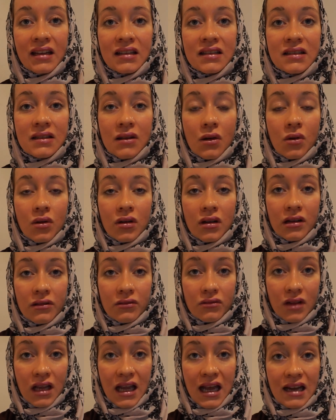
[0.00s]
is the only
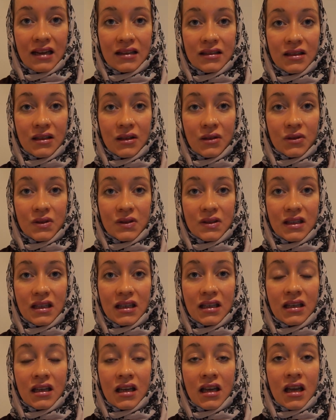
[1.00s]
reality you
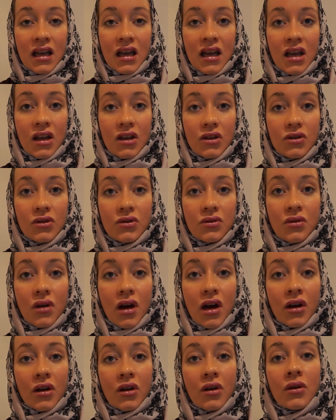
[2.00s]
see, you
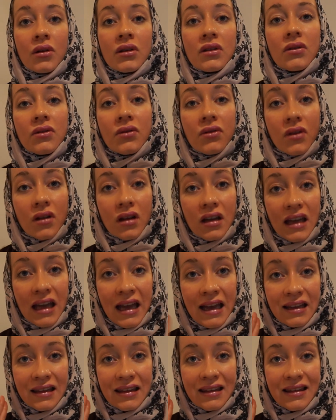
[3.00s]
are going to
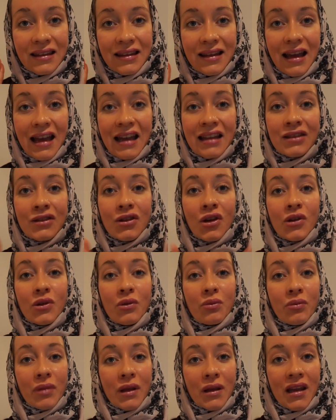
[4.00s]
forget and
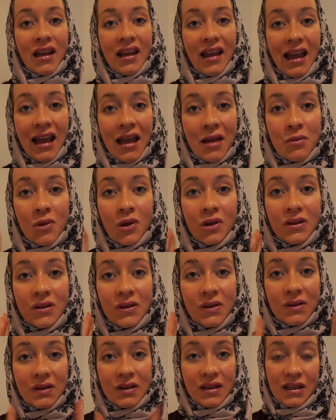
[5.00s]
not be able to
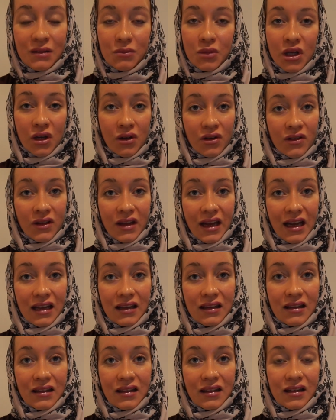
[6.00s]
see beyond that.
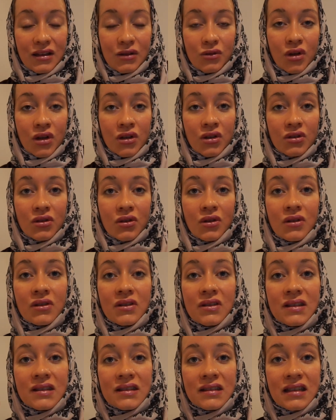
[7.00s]
You are not going
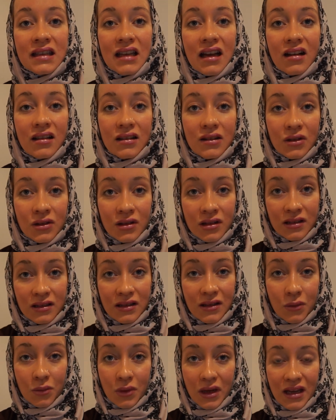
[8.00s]
to see
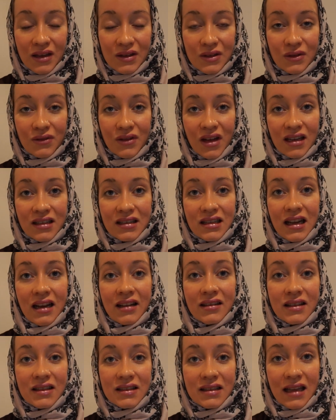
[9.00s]
alternative ways of actually
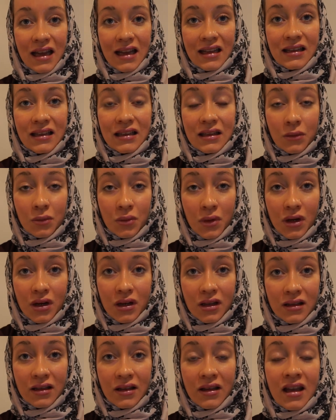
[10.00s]
understanding the
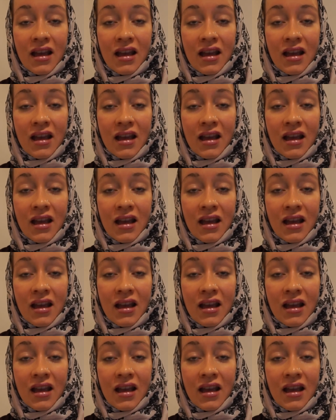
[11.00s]
world.